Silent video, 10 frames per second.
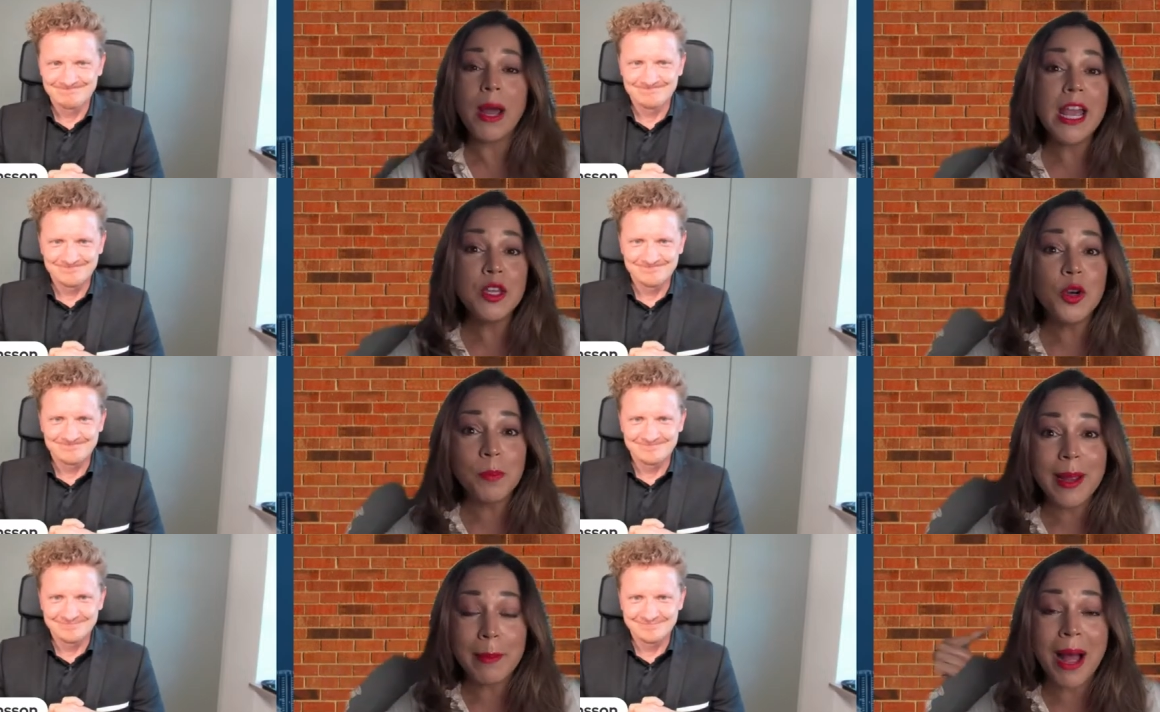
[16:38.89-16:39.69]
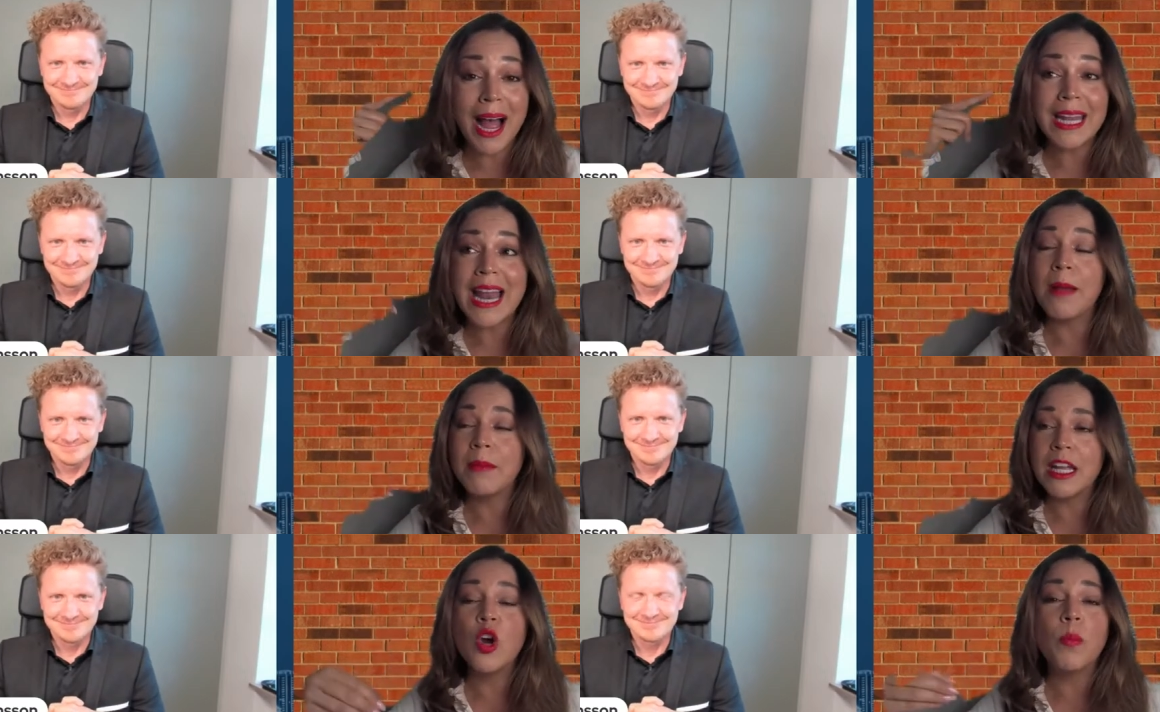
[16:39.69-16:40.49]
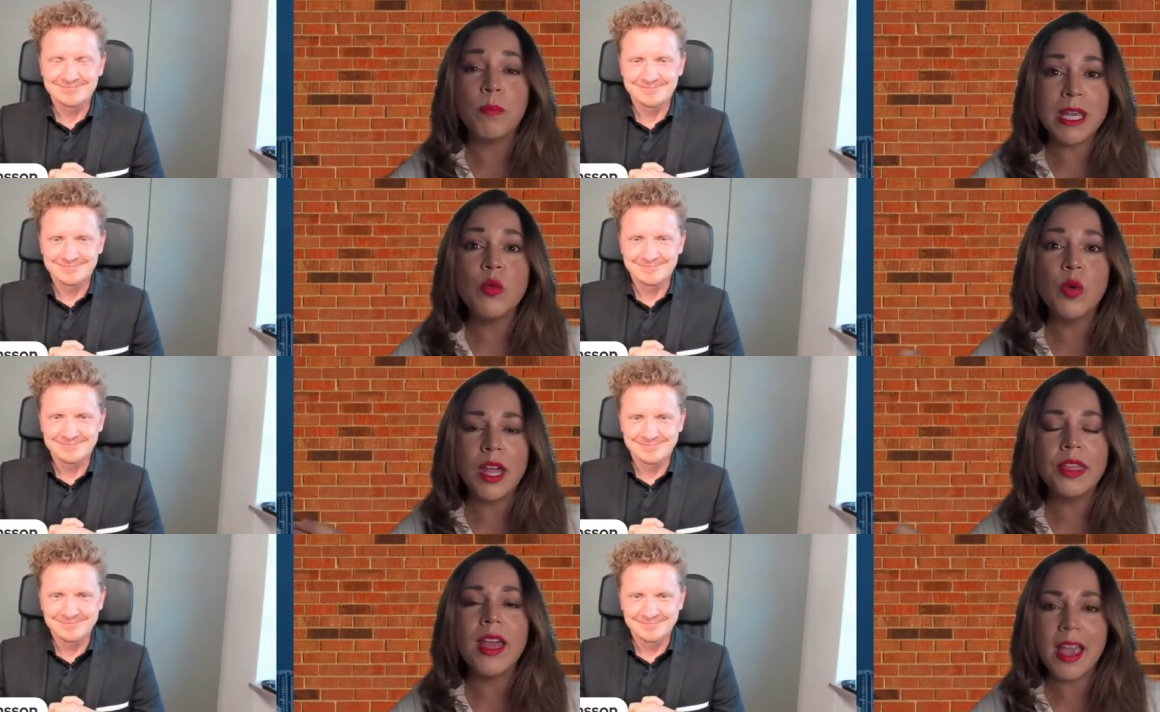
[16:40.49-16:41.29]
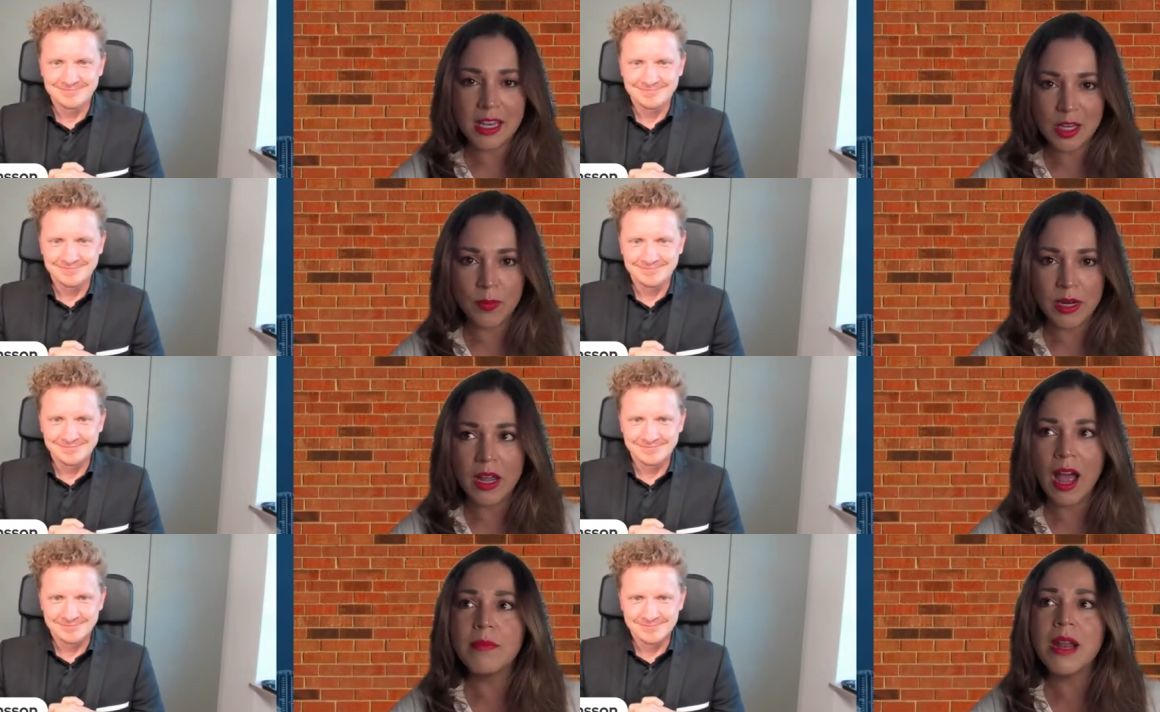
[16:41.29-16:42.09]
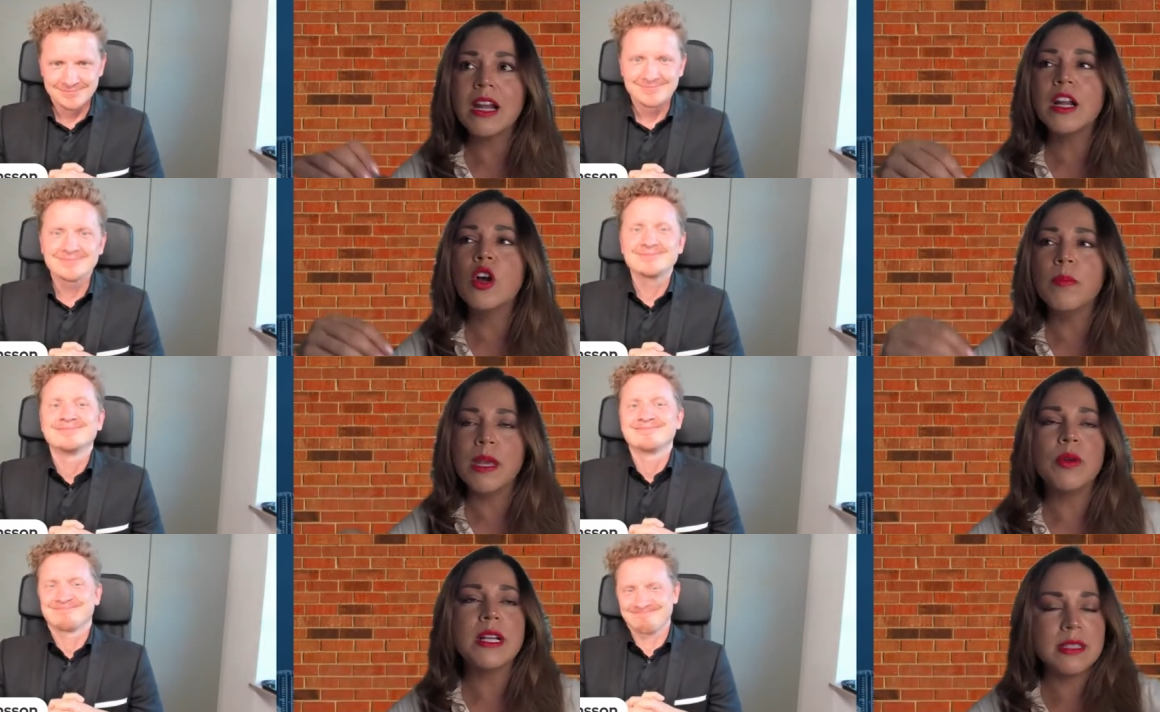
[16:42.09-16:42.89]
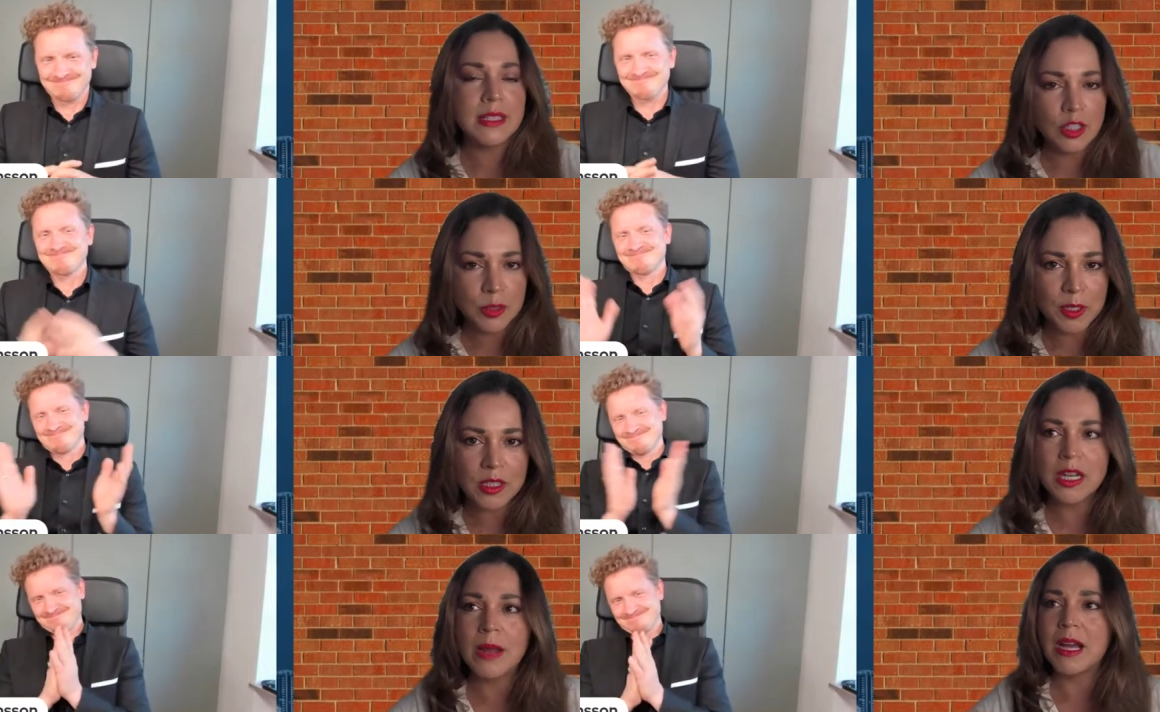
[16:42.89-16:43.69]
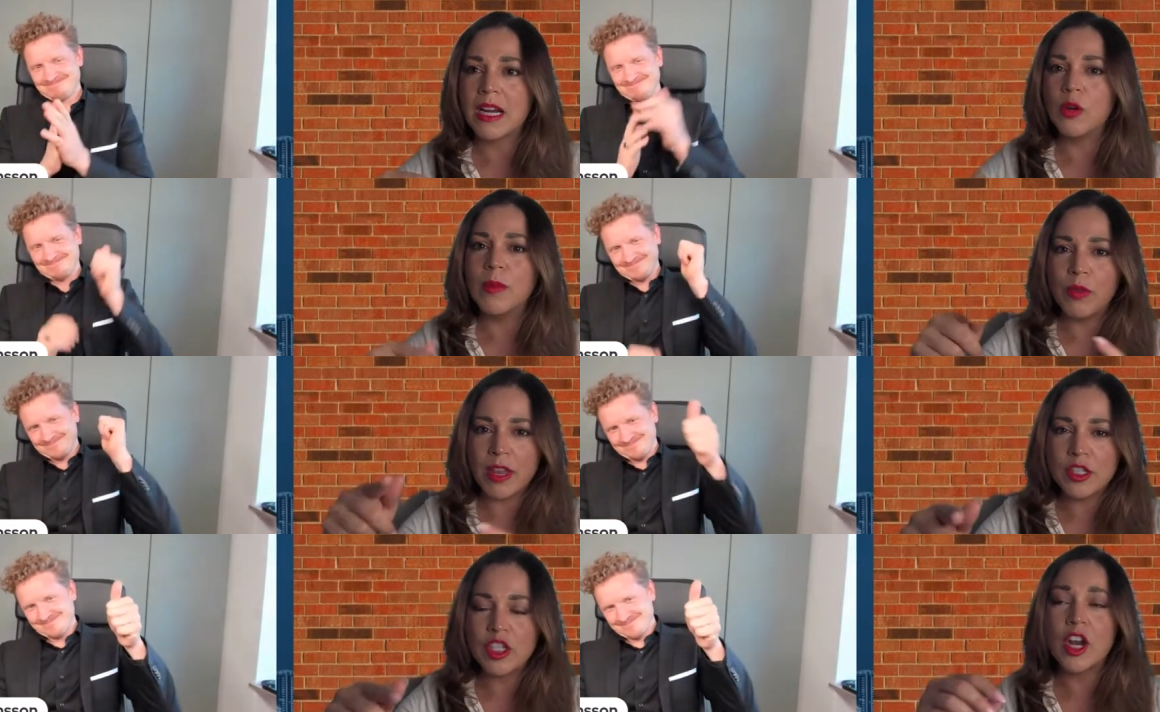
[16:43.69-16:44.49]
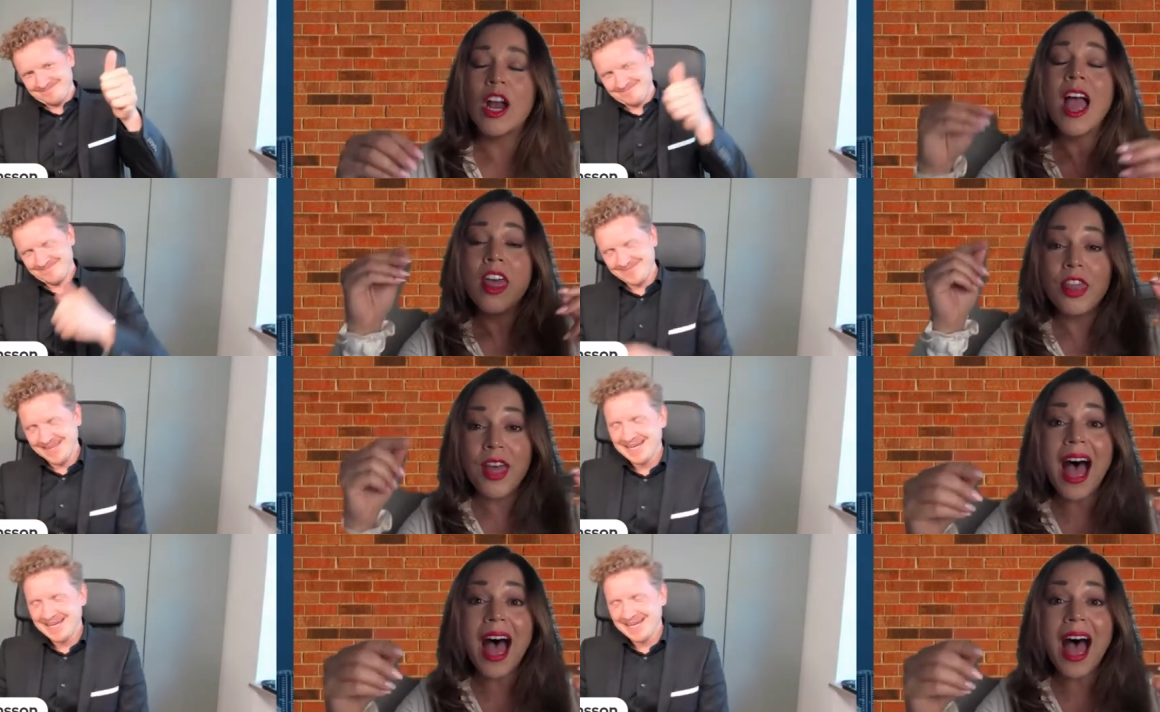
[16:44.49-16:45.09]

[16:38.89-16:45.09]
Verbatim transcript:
Speaker 1: But in your mind, I'm going to go meet with a human. I'm not going to go meet with a salesperson. I'm not going to go meet with an engineer.